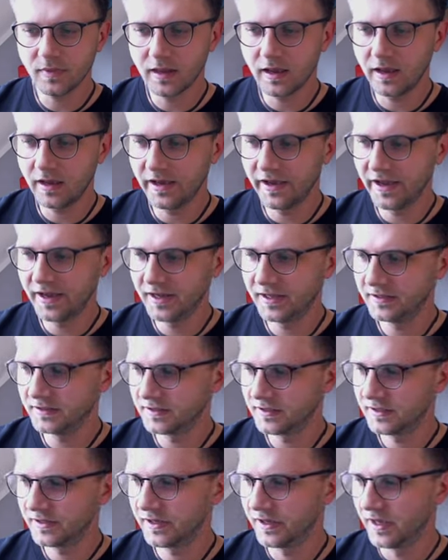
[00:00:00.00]

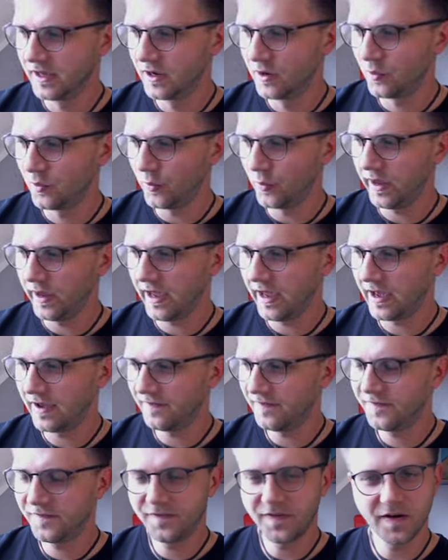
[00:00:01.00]
and we
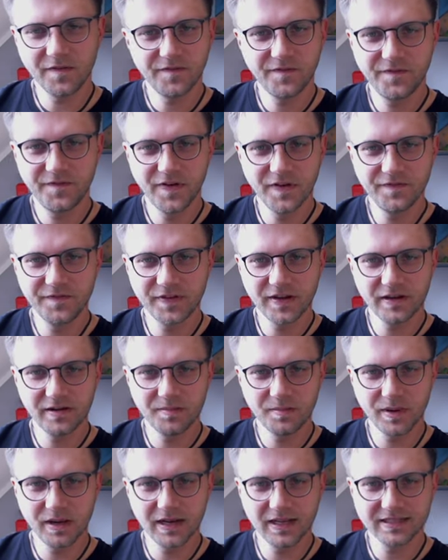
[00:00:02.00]
have 15
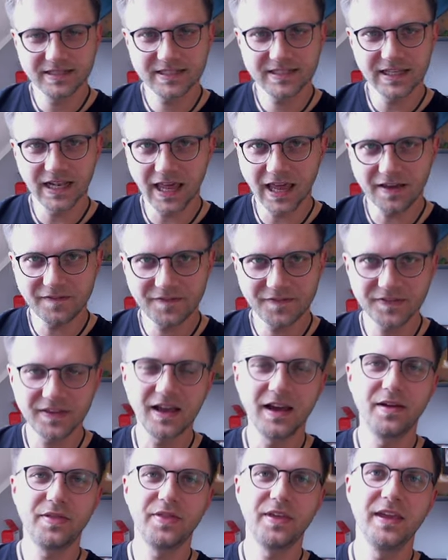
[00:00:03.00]
minutes left.
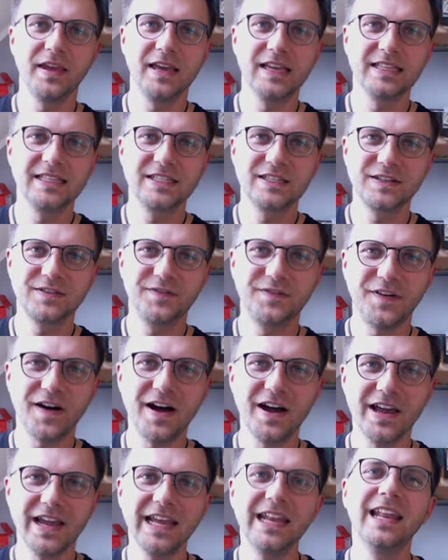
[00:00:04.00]
I think it's
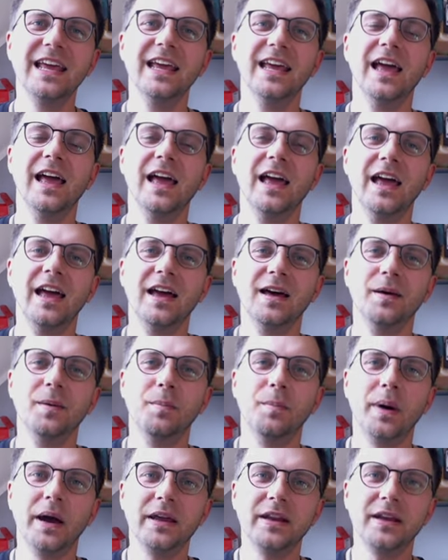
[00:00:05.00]
fine.
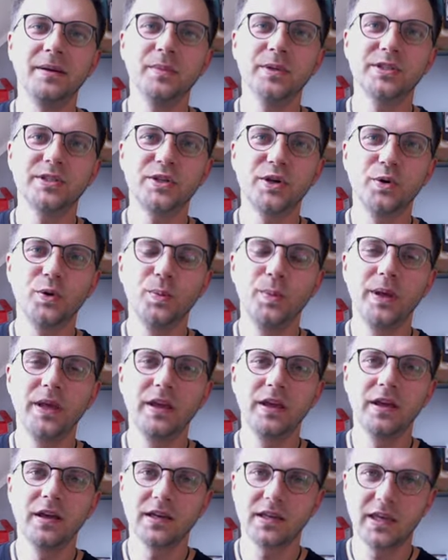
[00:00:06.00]
My name is
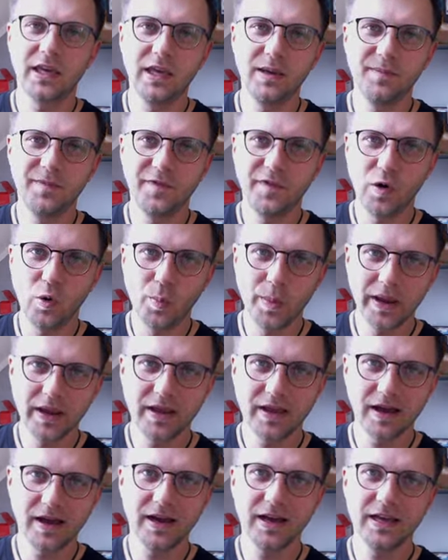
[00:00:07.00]
Tobi. Keep foaming,
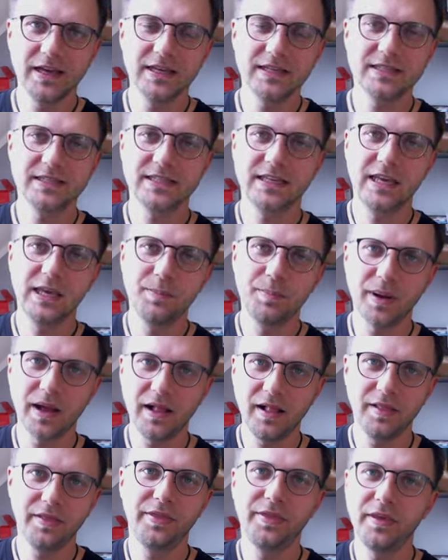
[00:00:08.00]
guys. Keep
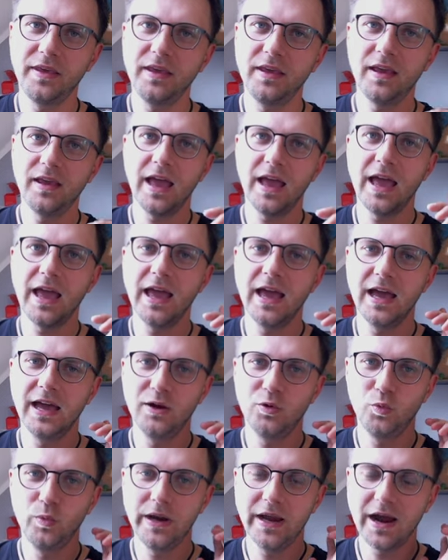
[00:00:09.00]
healthy,
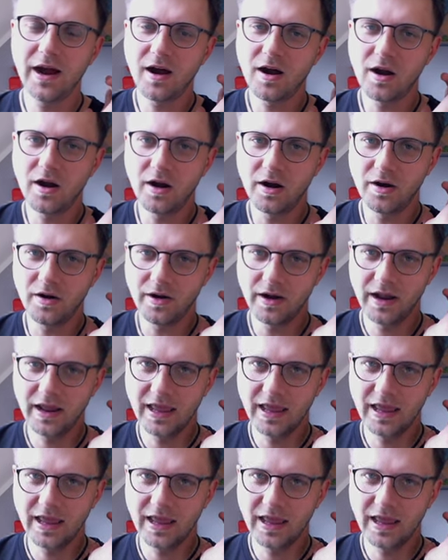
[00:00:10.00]
and we are.